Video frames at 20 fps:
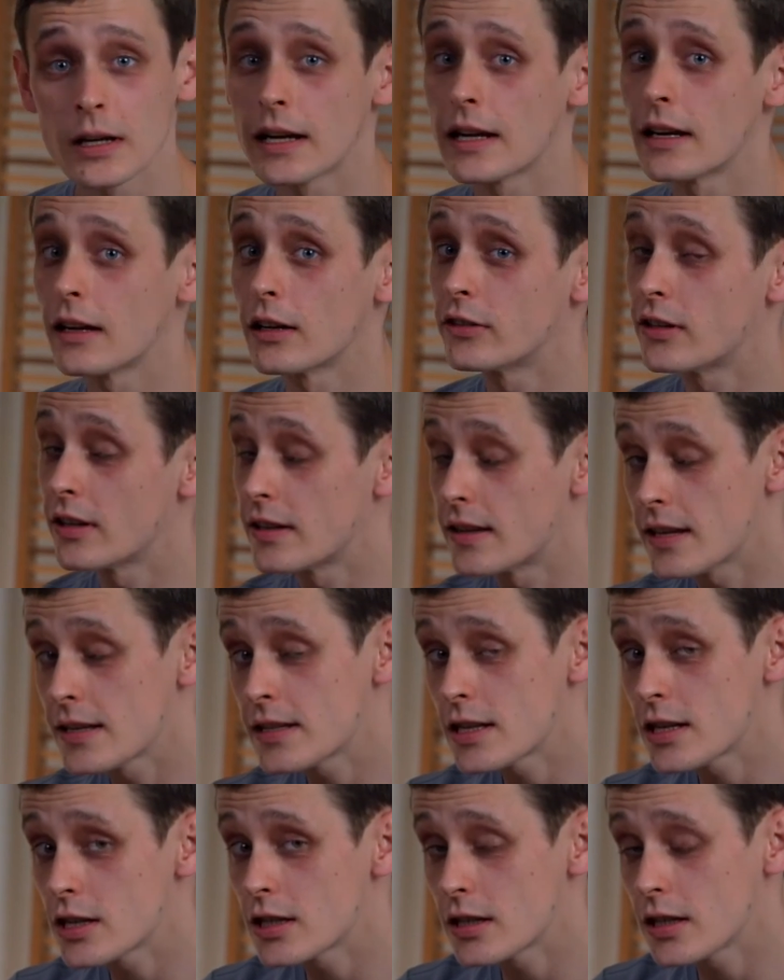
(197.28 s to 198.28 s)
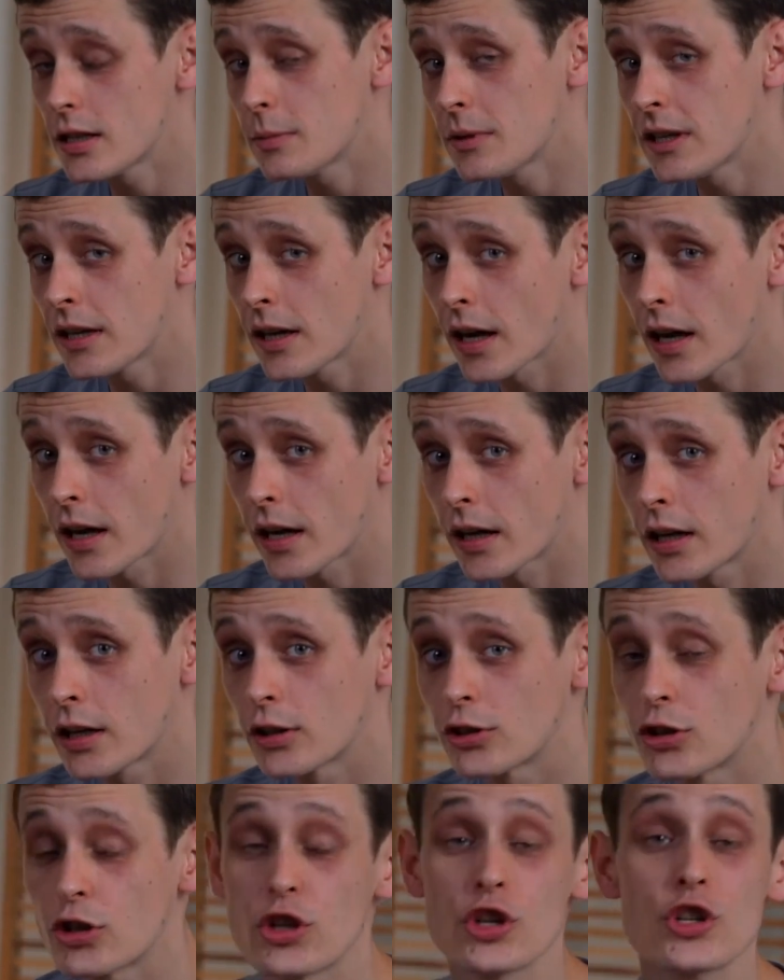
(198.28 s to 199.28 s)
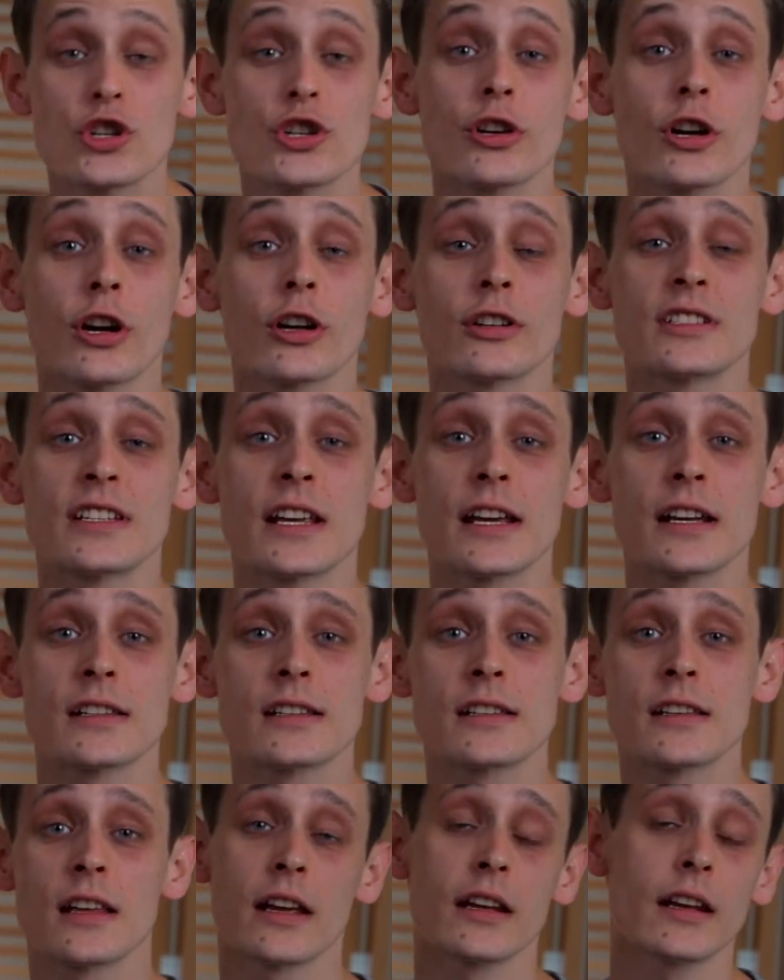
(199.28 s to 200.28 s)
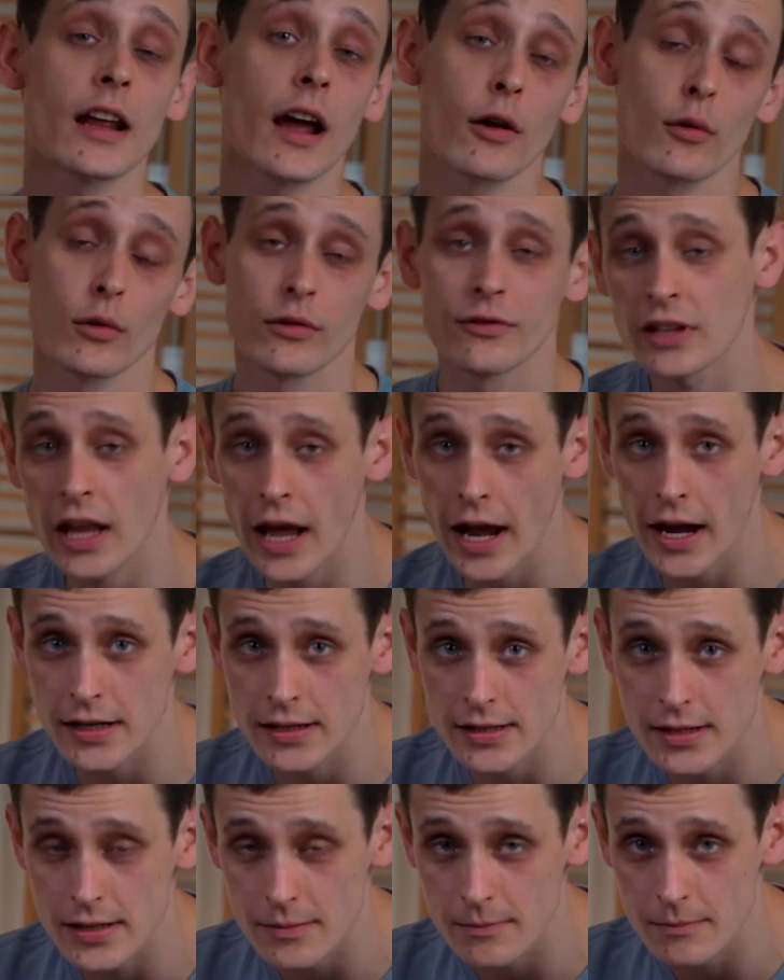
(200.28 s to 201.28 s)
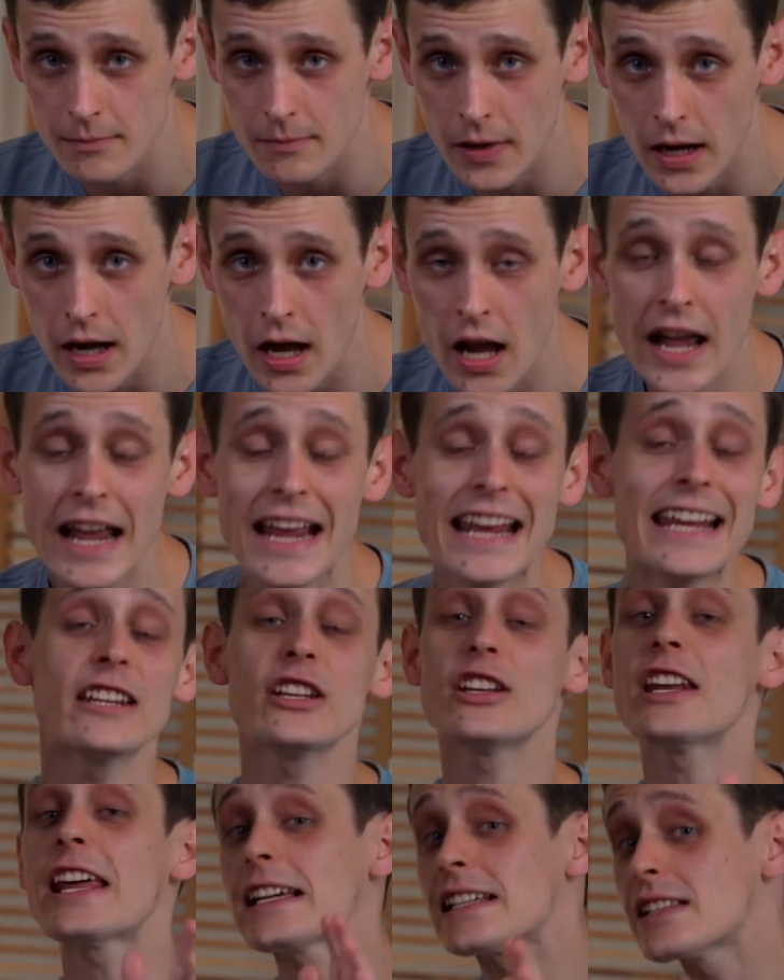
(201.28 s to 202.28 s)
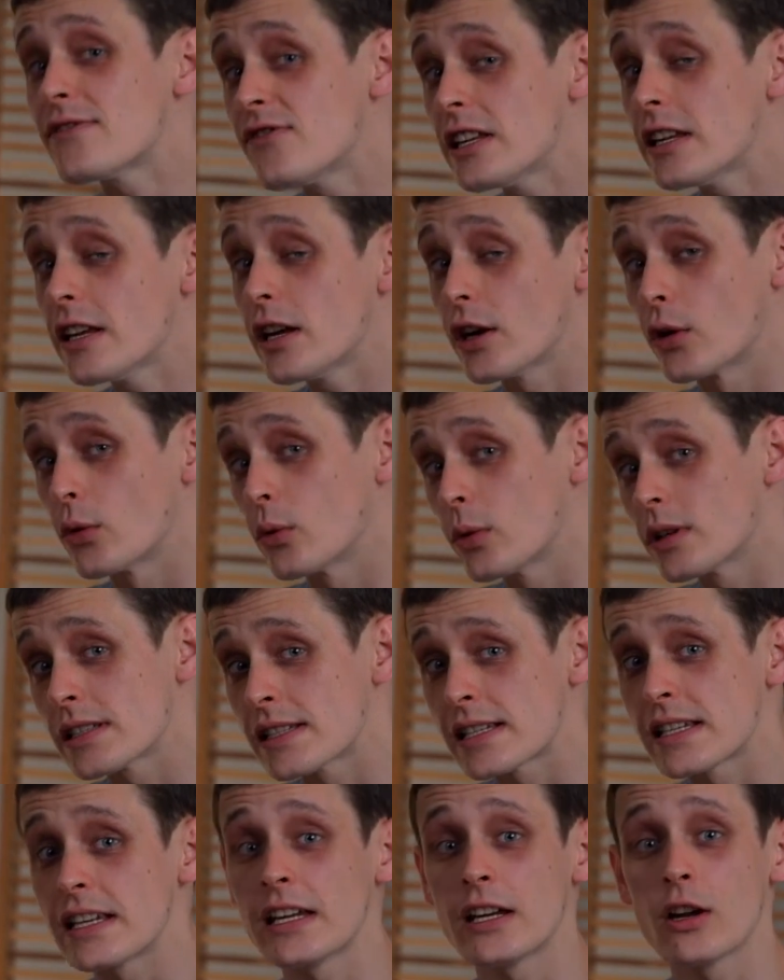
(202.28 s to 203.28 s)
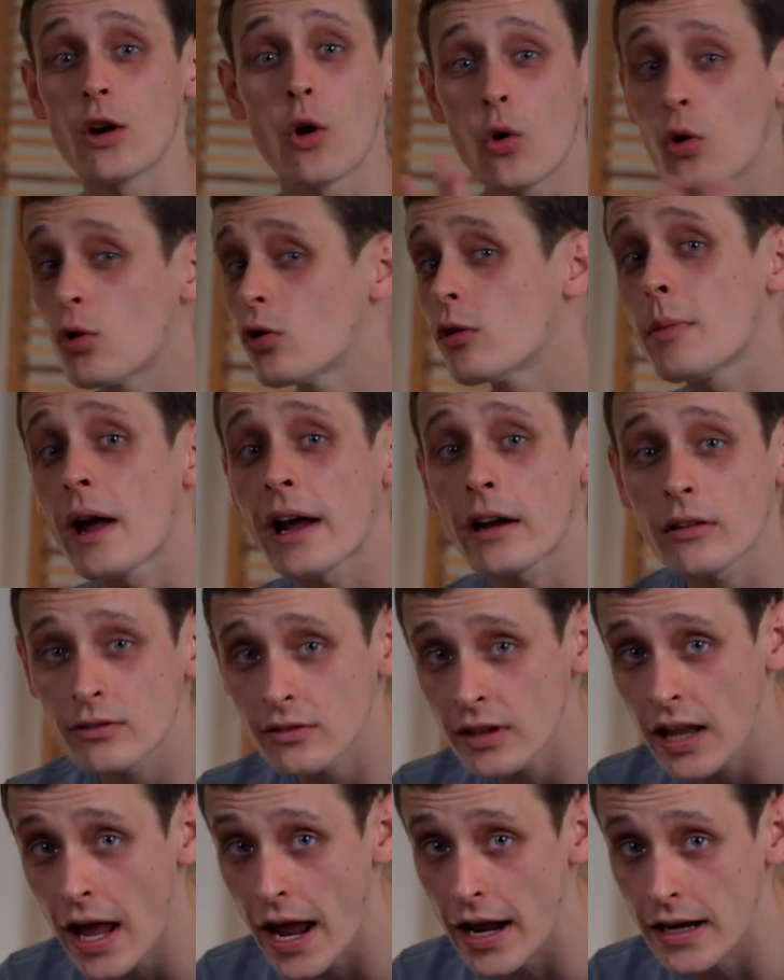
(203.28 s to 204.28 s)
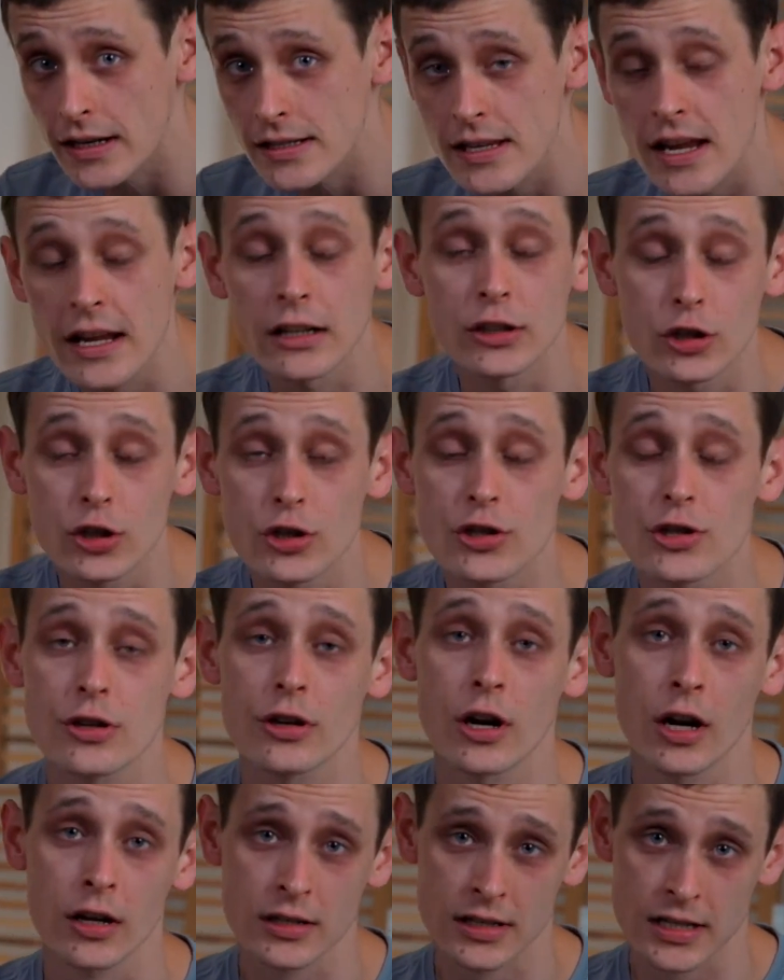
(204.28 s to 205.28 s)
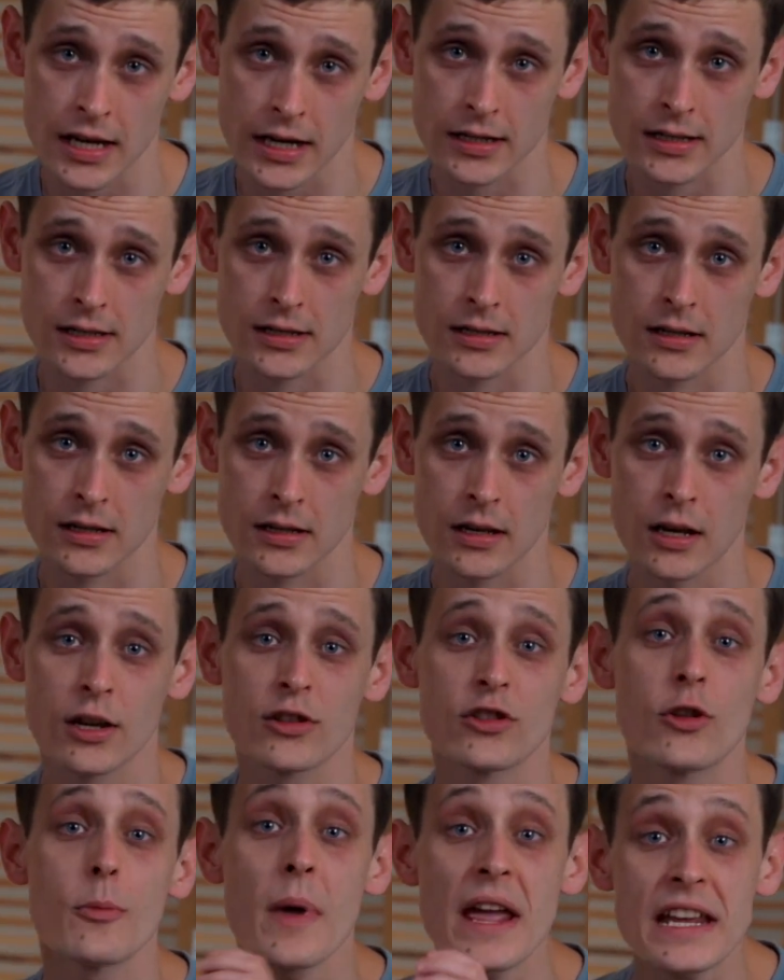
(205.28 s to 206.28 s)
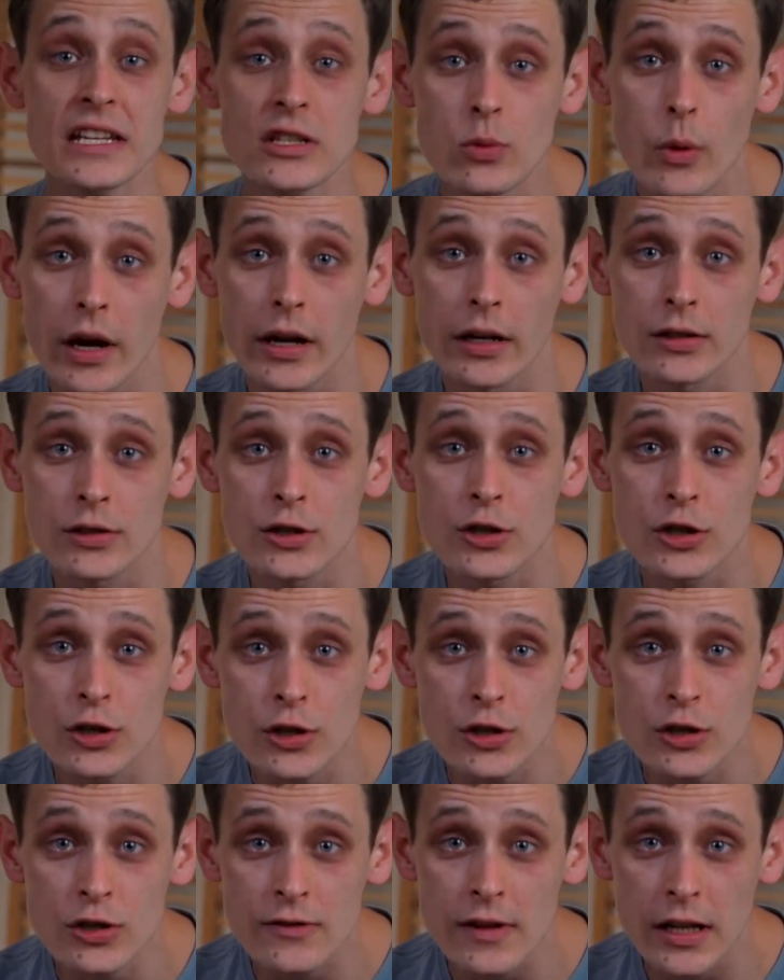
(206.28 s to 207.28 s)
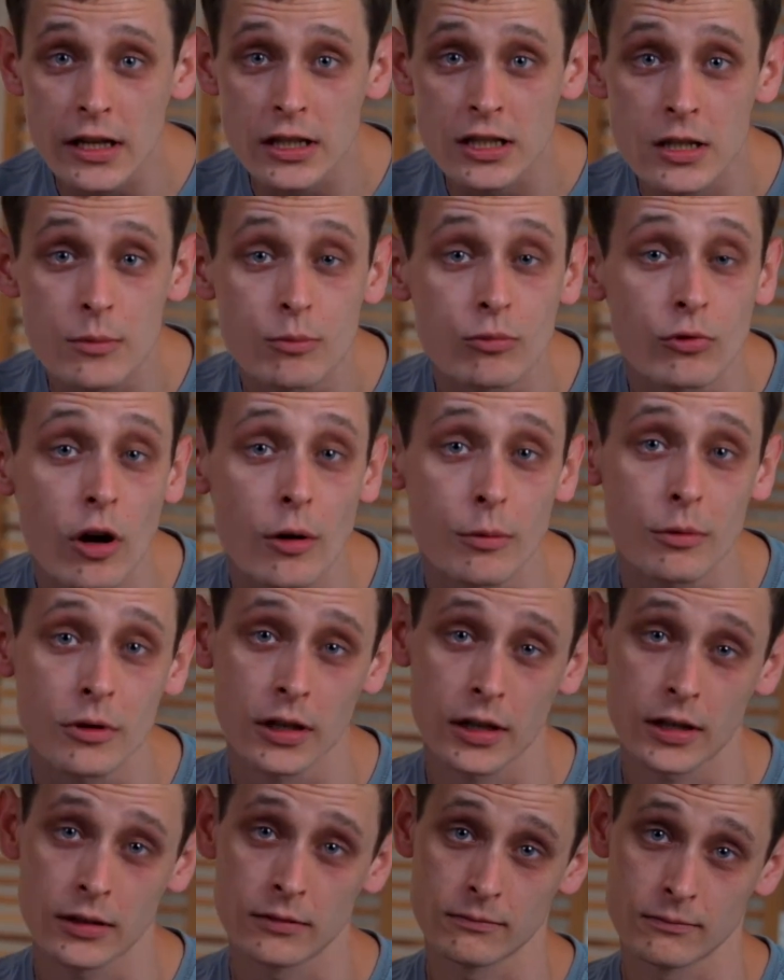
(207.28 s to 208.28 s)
the Decision API, the user context, and our flags. In the next video, we'll see all about flags and user context, the best way to use Flagship properly.